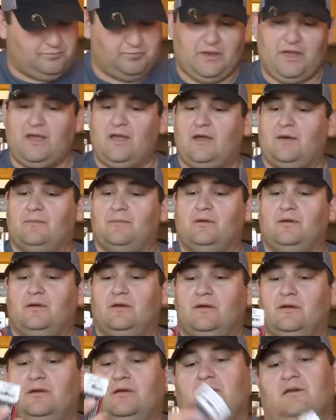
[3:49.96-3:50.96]
Bam.
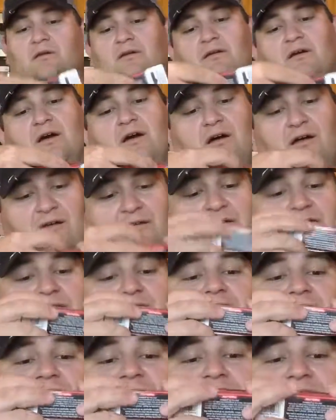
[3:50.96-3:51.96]
Oh,
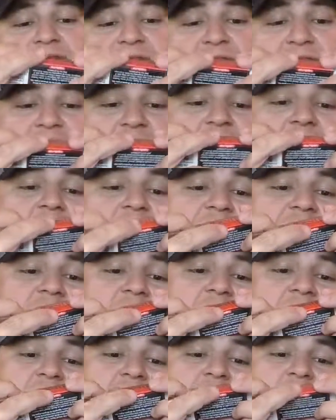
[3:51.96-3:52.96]
nice. Some of my
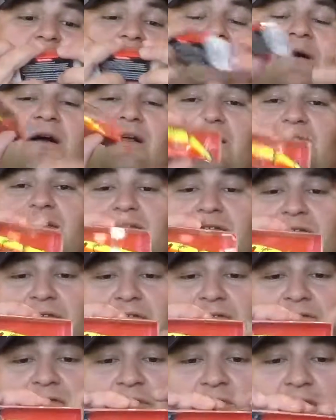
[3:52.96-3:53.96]
favorite ones. Rapala,
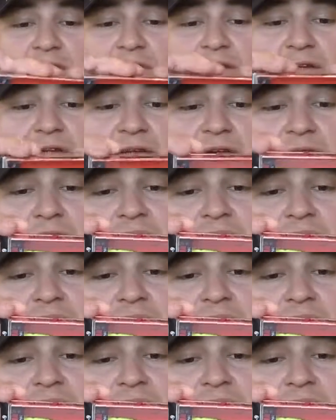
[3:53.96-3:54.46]
the floating.